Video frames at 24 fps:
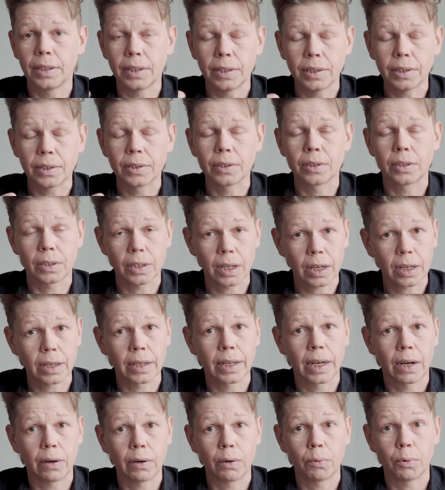It is exactly
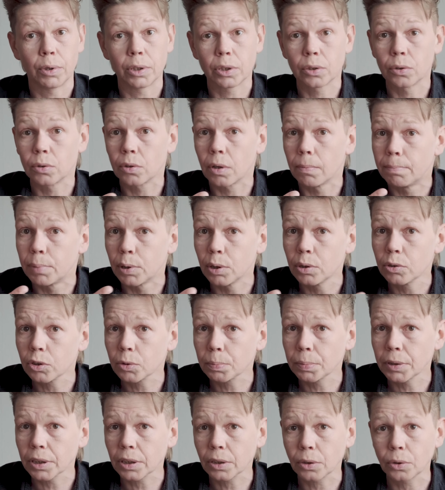how I want to compose
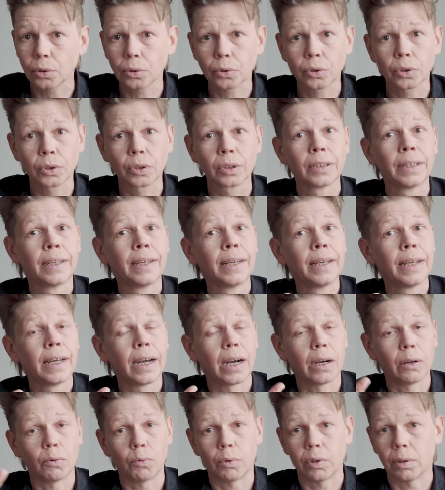pictures,
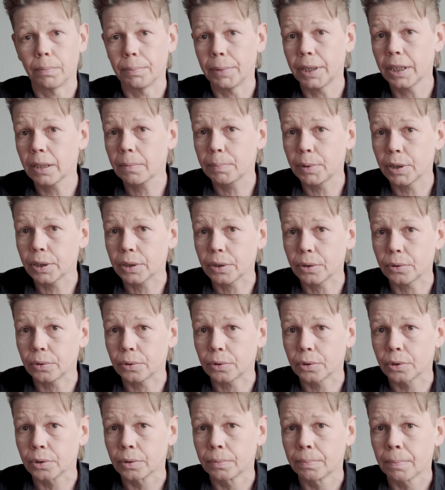how I want to make
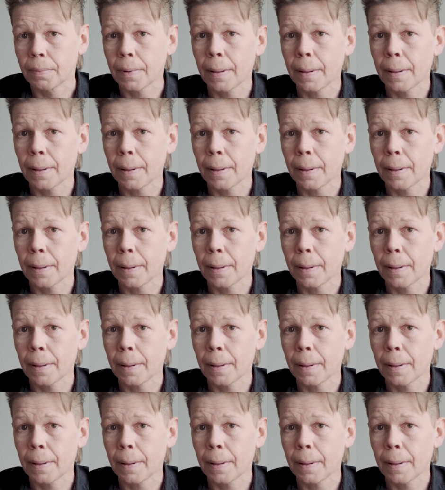pictures.